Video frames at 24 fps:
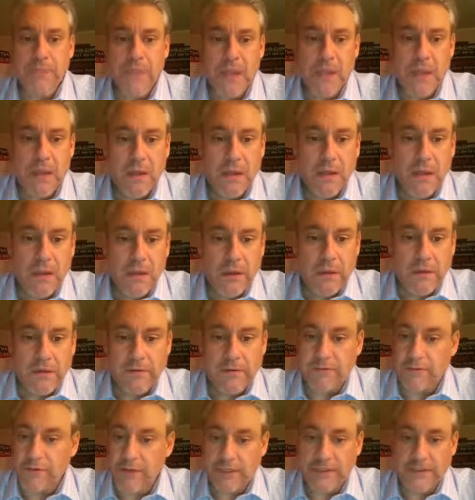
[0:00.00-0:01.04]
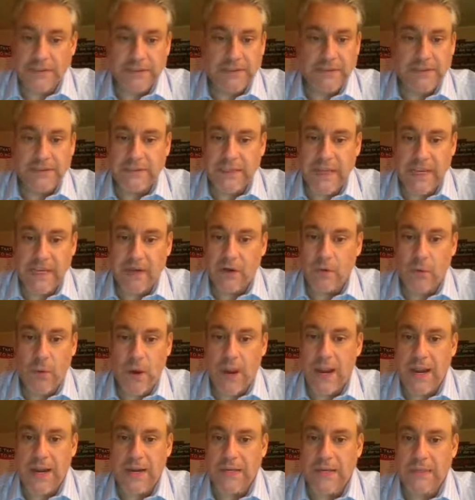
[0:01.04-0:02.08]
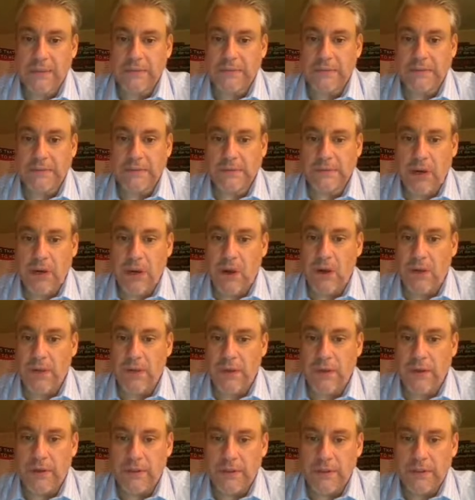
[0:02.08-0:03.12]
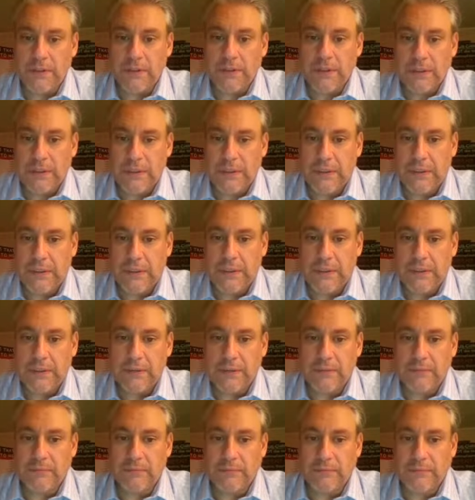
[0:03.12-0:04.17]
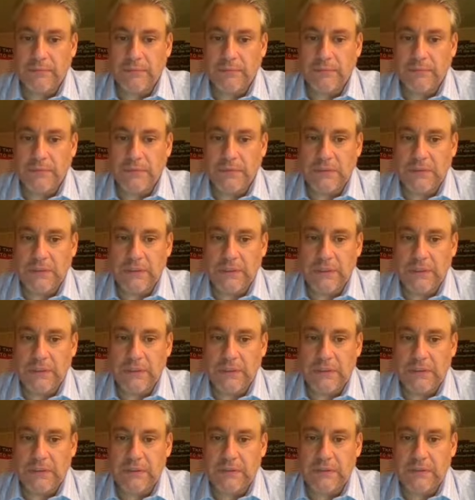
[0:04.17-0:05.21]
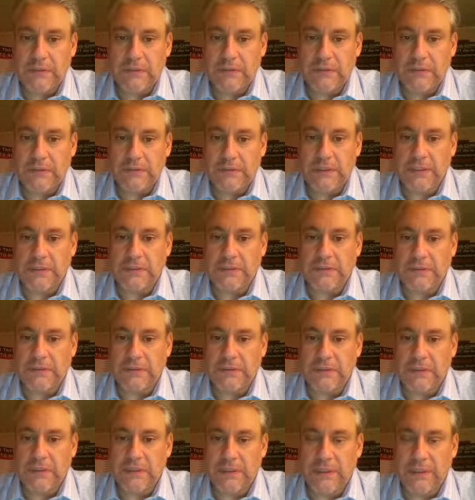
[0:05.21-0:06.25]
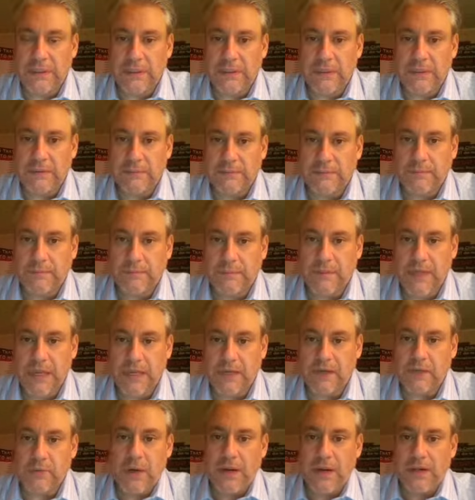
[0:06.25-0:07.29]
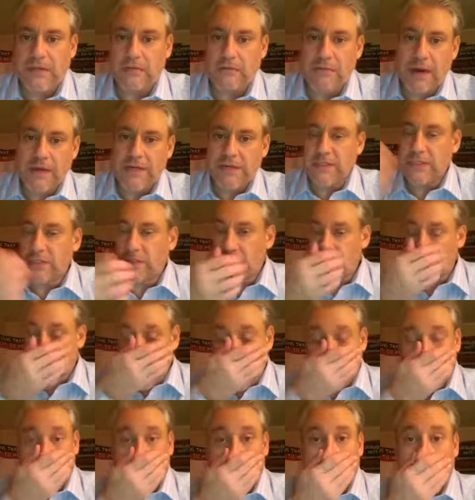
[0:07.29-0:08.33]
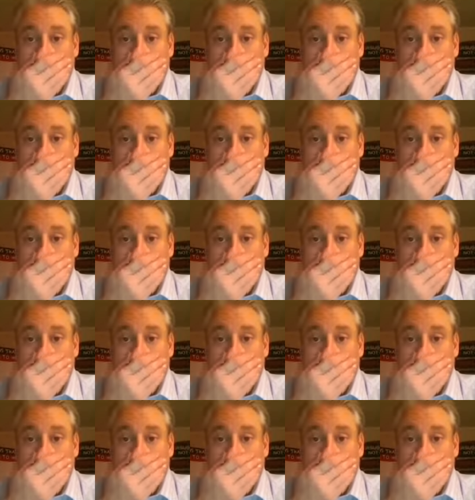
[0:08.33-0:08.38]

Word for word: The flood didn't take away all the, um, uh, didn't uh, take away the righteous, right?